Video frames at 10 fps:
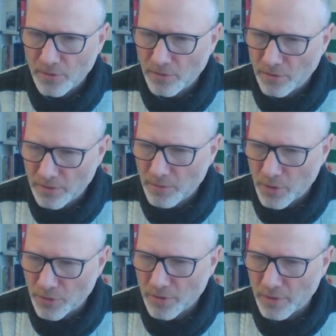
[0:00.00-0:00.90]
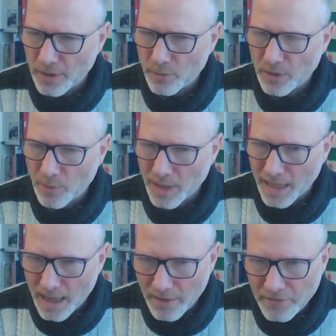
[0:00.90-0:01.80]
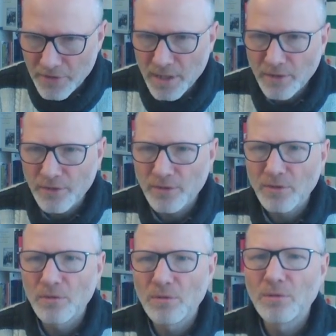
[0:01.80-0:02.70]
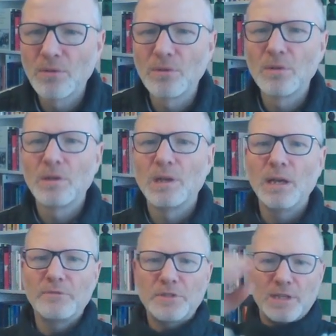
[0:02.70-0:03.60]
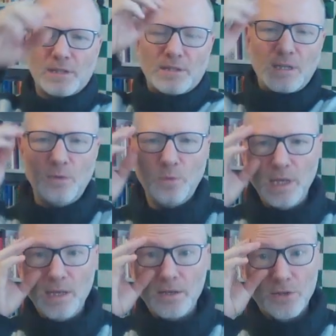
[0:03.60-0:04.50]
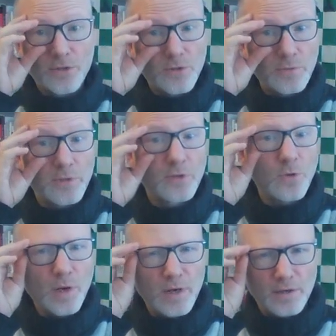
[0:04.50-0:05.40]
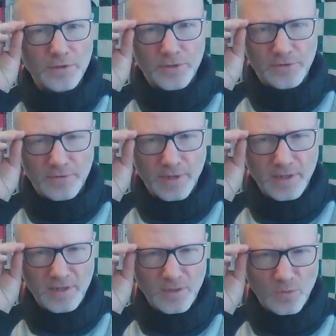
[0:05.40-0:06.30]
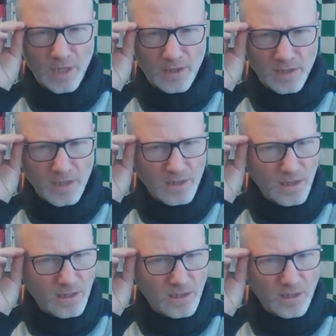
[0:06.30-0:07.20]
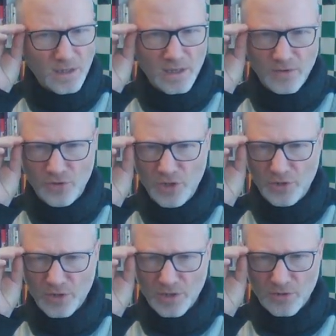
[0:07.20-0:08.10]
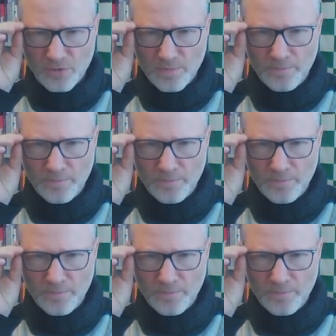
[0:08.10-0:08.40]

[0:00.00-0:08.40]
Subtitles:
the most correct way to play. f6, f6, that weakens some squares, right? It weakens e6 and g6.